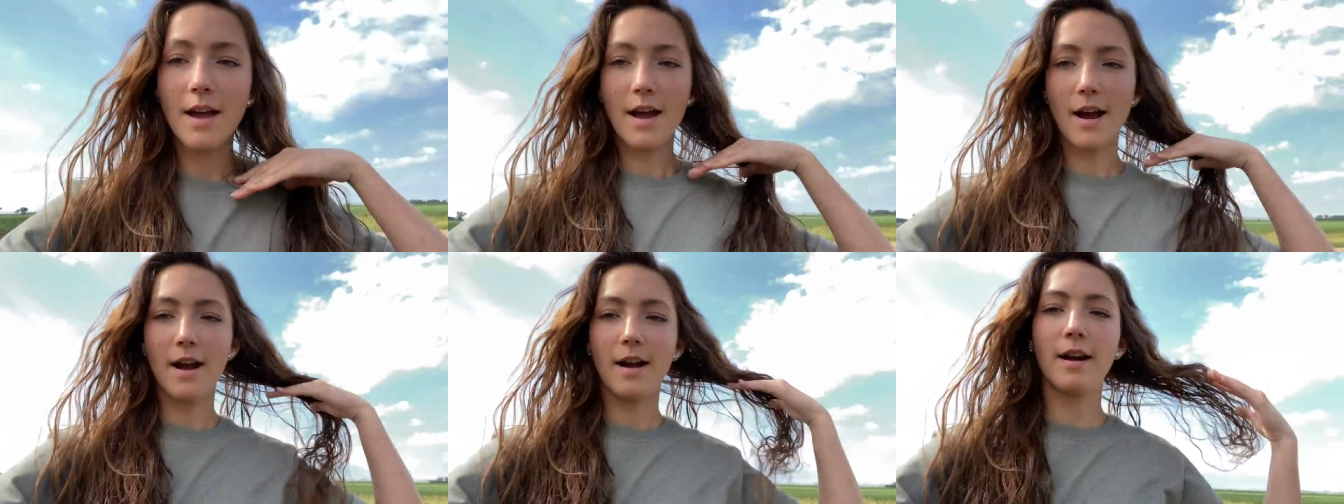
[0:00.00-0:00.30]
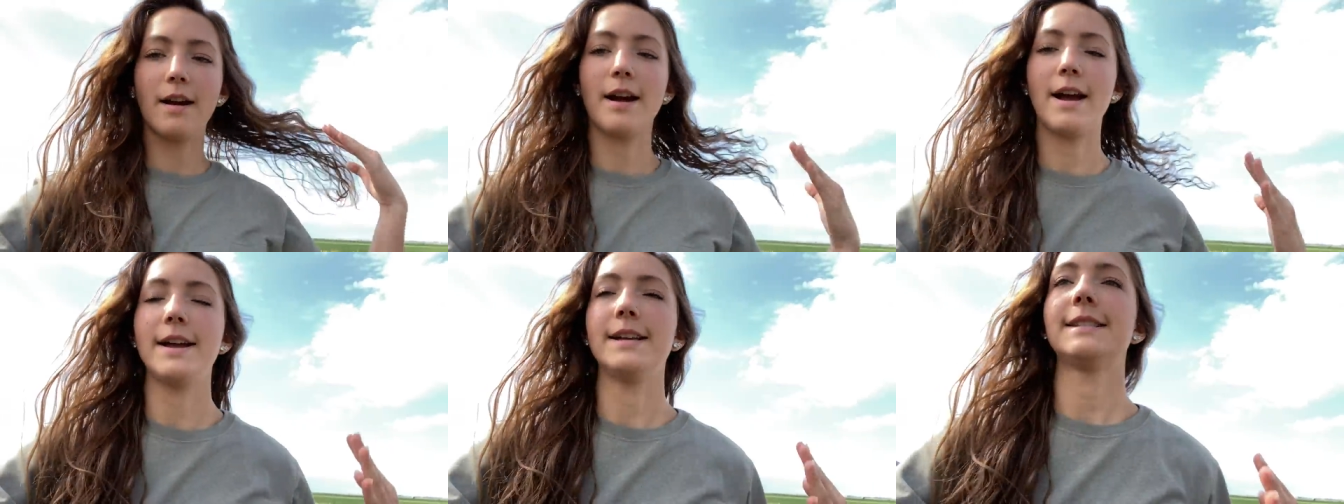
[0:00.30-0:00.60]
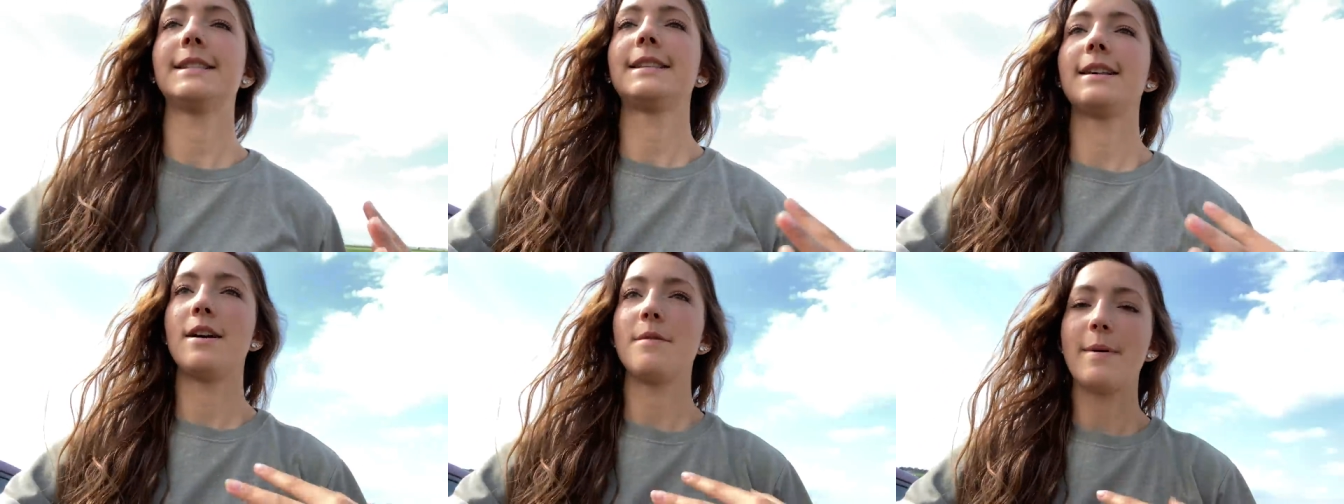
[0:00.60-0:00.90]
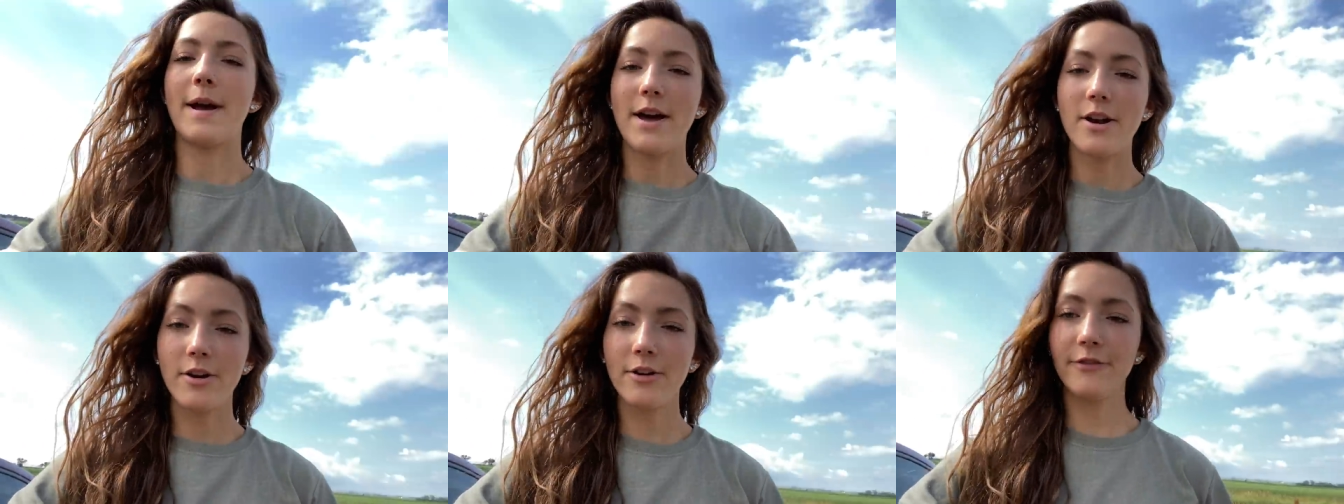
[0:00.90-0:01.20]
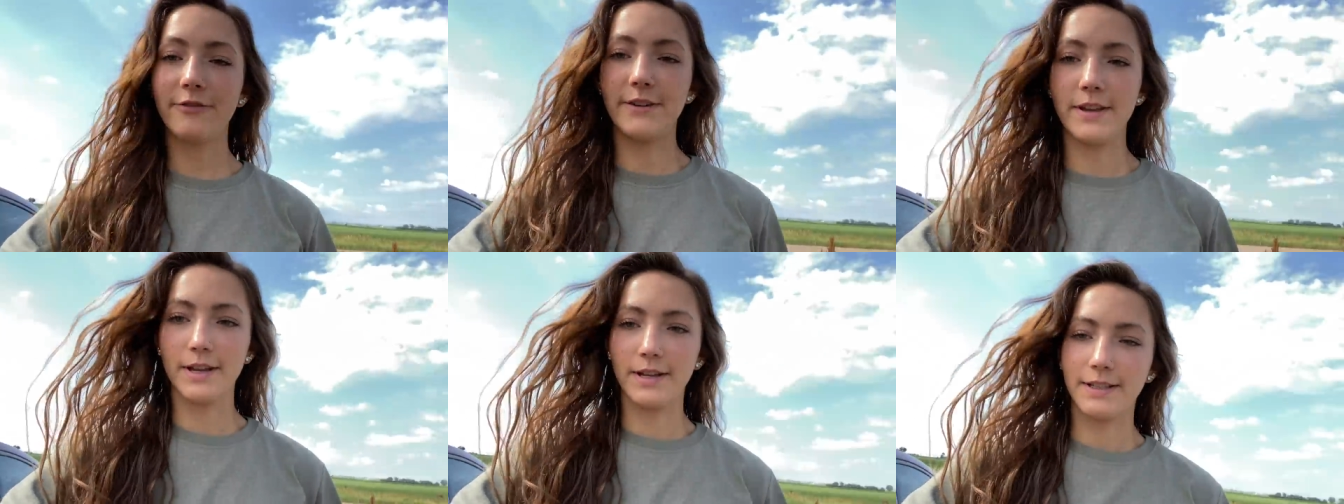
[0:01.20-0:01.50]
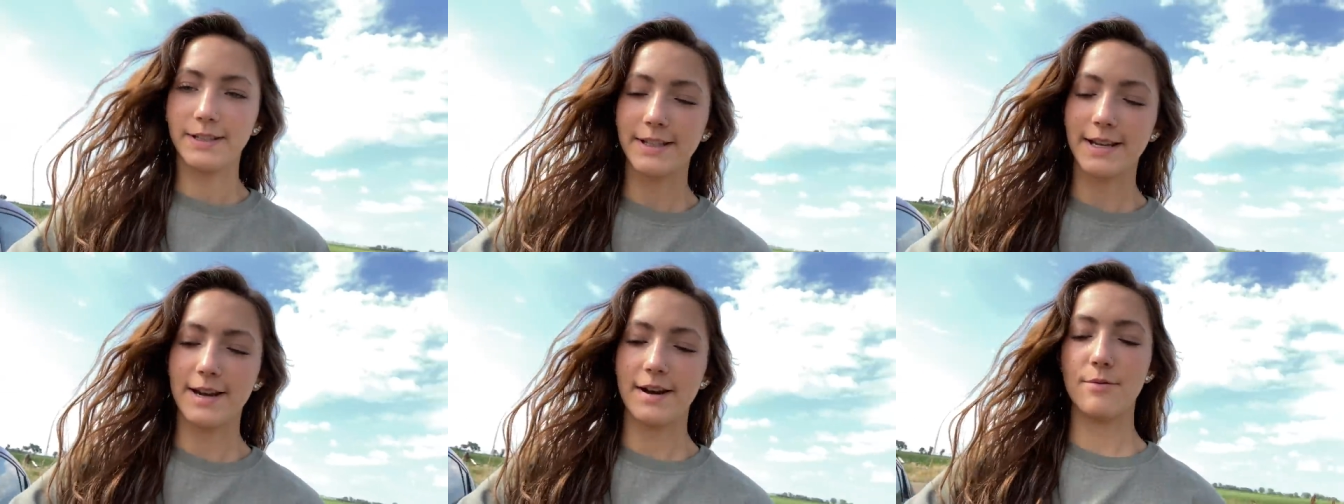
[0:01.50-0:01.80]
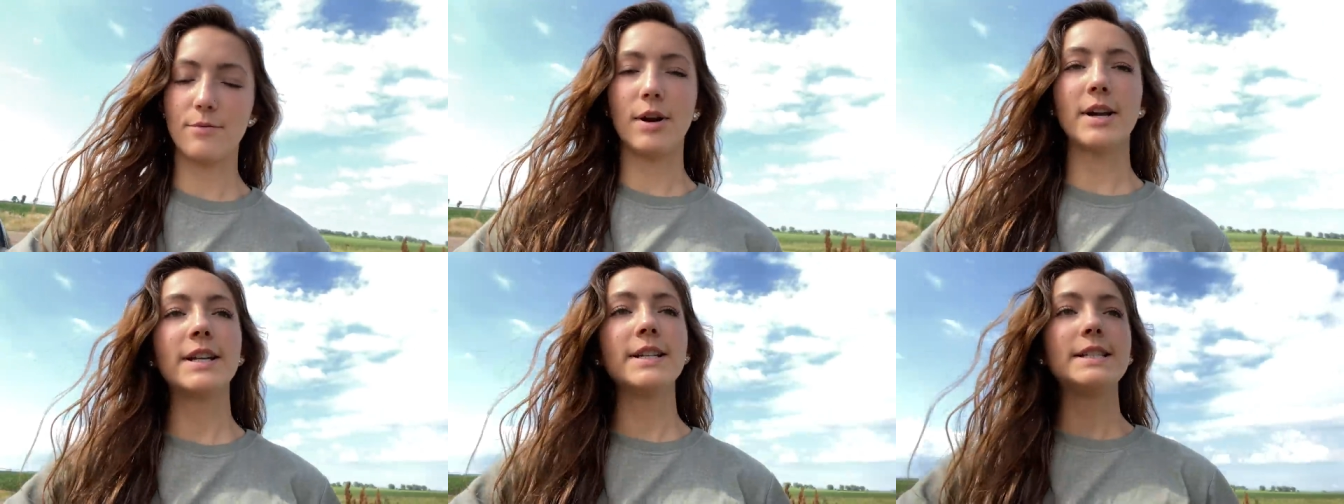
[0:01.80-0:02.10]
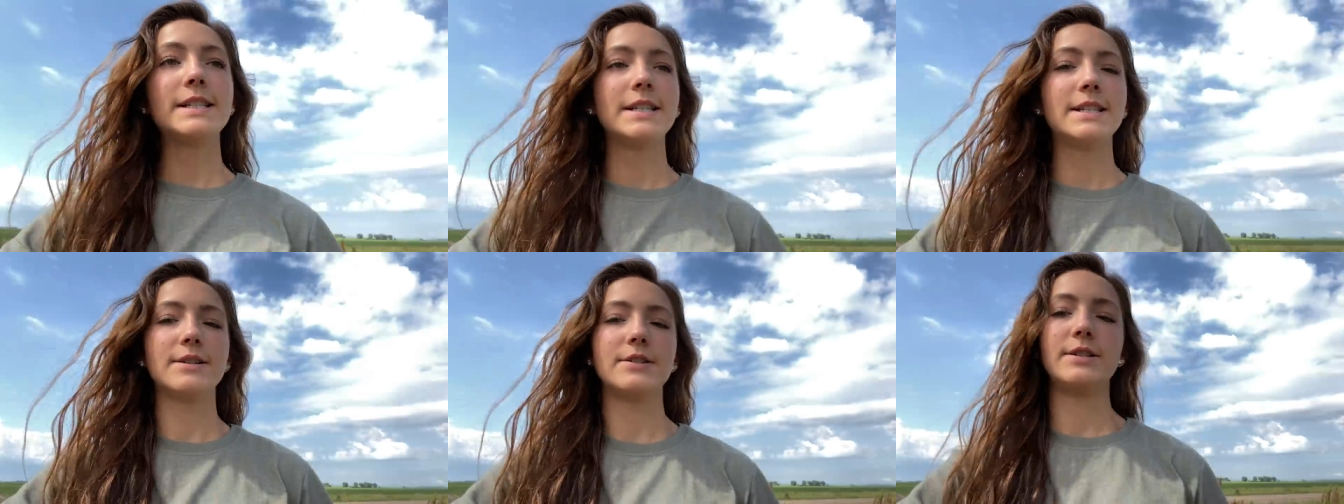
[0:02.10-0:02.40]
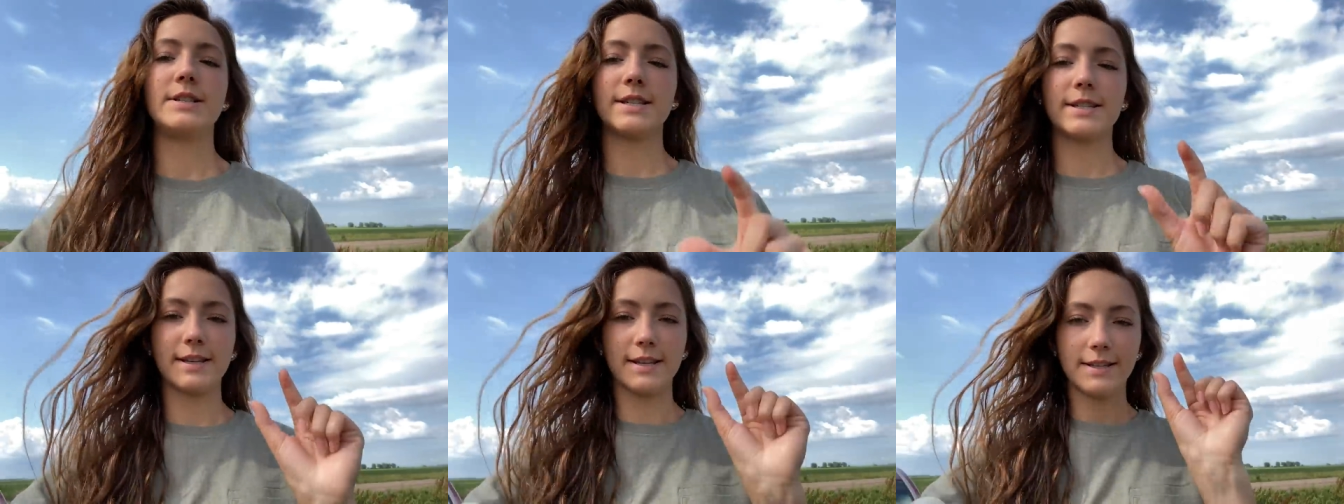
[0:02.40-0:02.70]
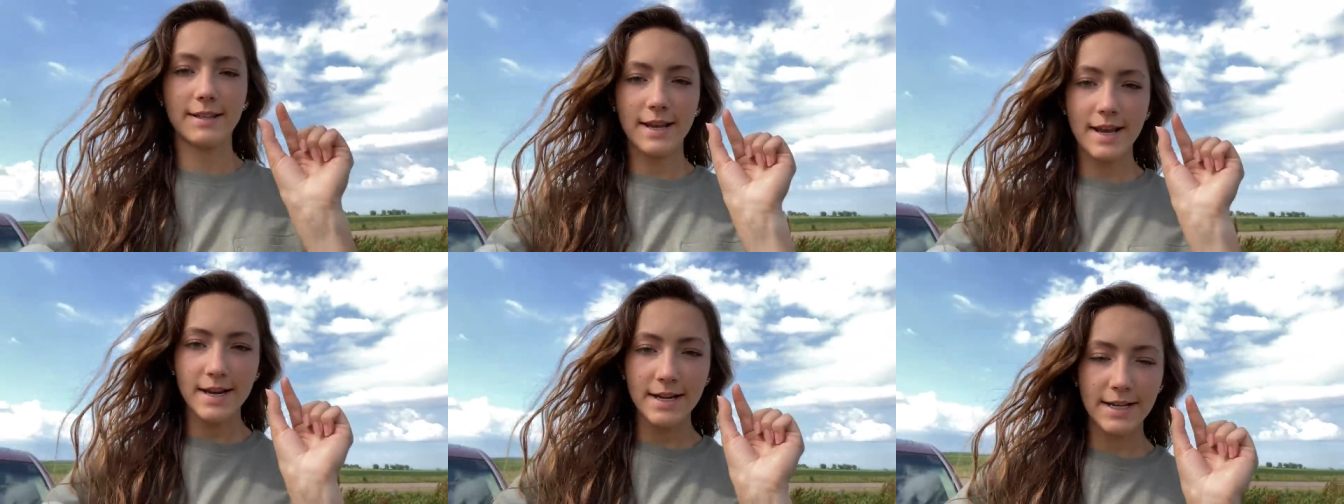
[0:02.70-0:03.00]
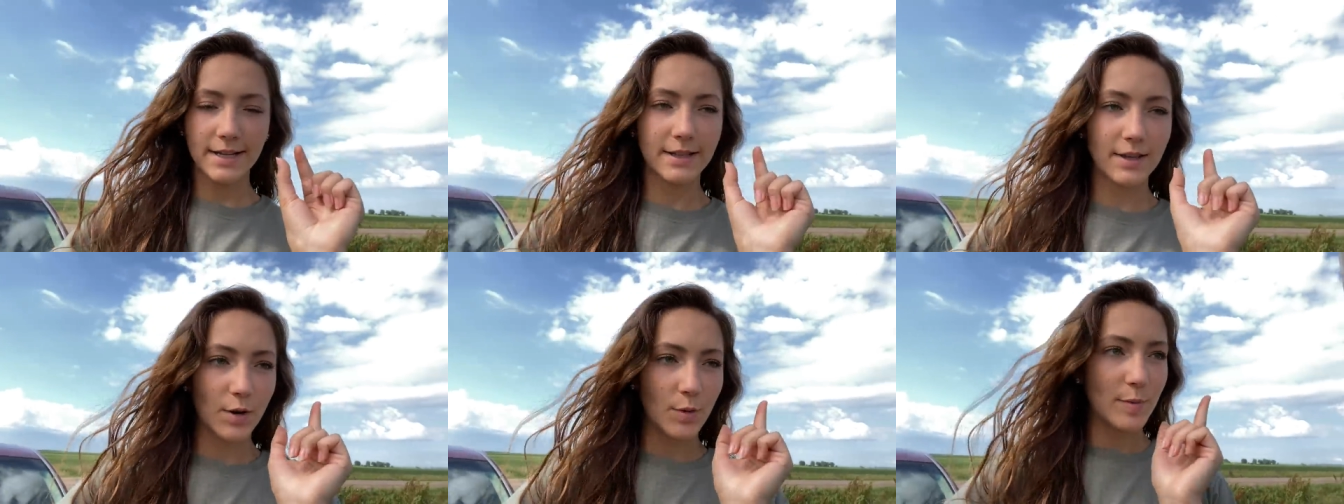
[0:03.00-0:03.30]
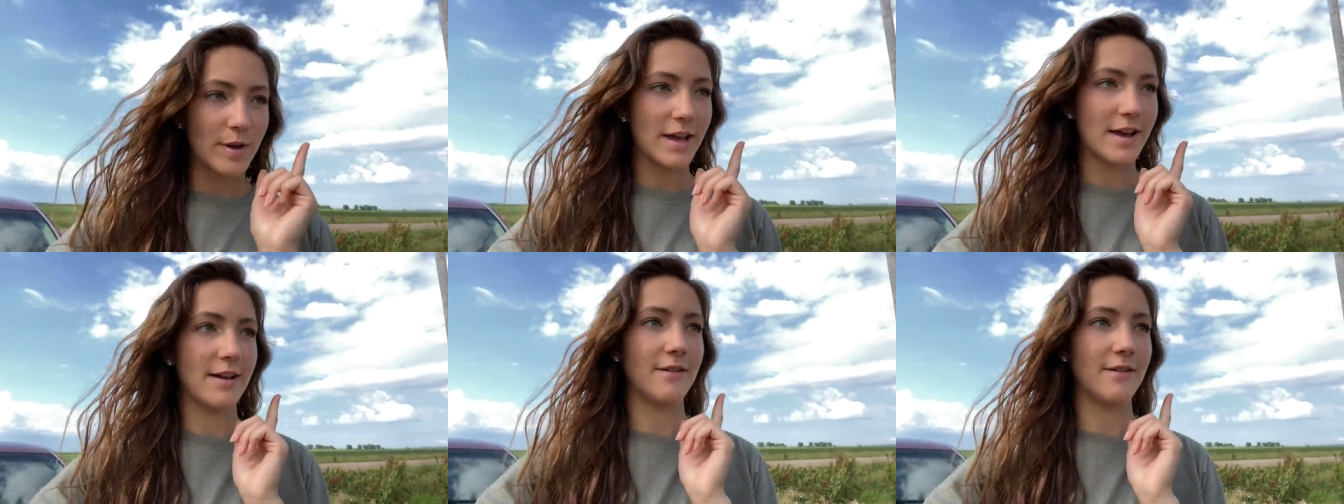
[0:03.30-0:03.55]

All right, so I'm at our field and I wanted to do just a tiny little bit